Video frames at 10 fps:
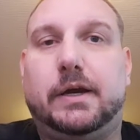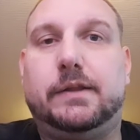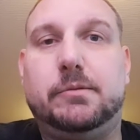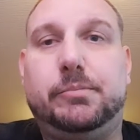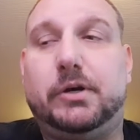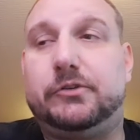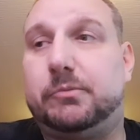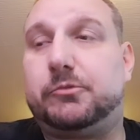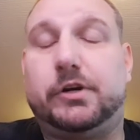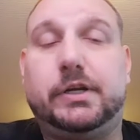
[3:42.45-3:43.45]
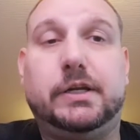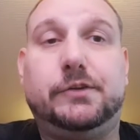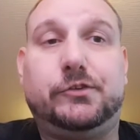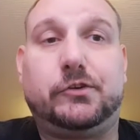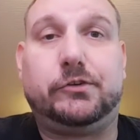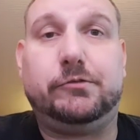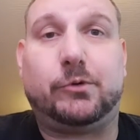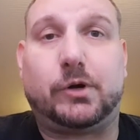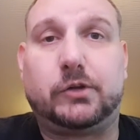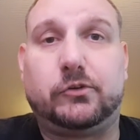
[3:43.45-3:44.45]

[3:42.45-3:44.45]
And then plus I'm trying to get in 64